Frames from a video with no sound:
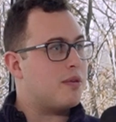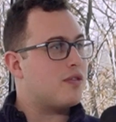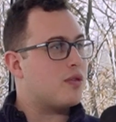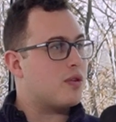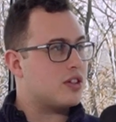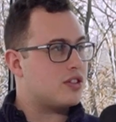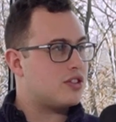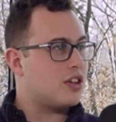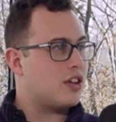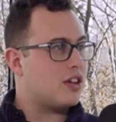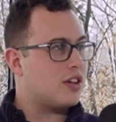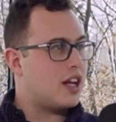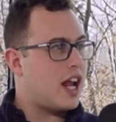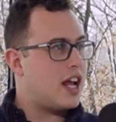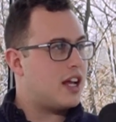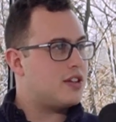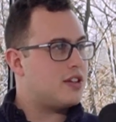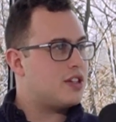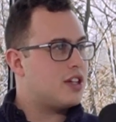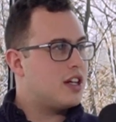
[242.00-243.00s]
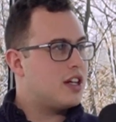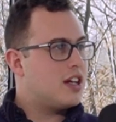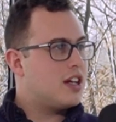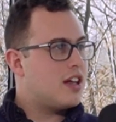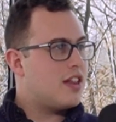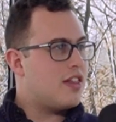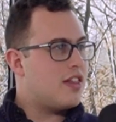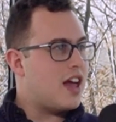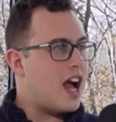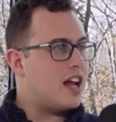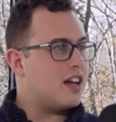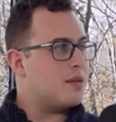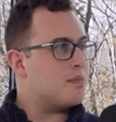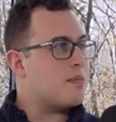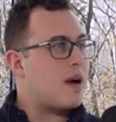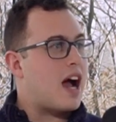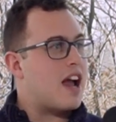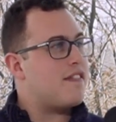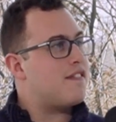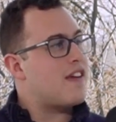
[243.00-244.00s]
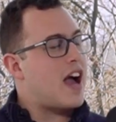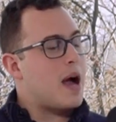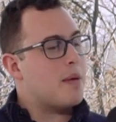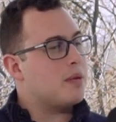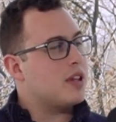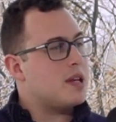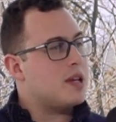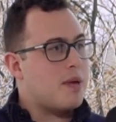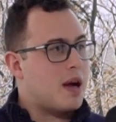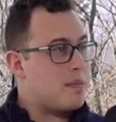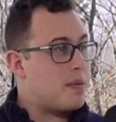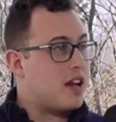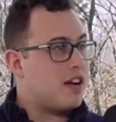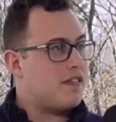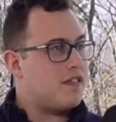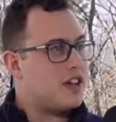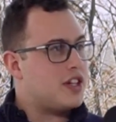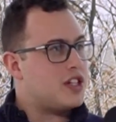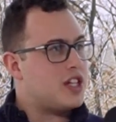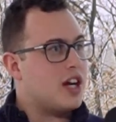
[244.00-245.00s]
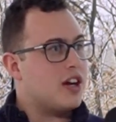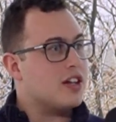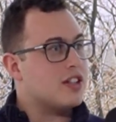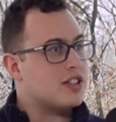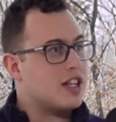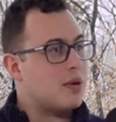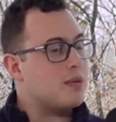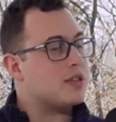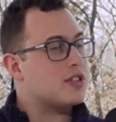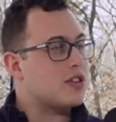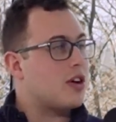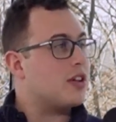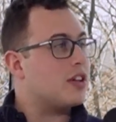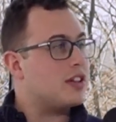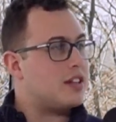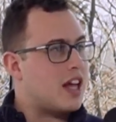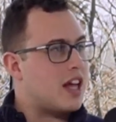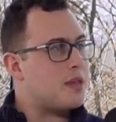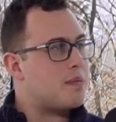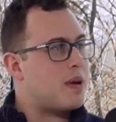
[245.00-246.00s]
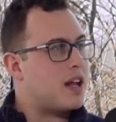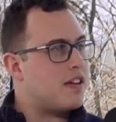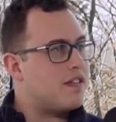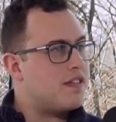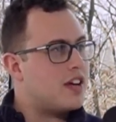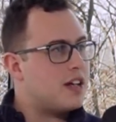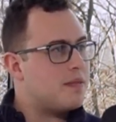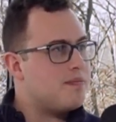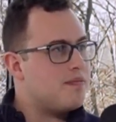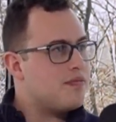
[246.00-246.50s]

certain age, then my family, my beneficiaries get what's called a death benefit.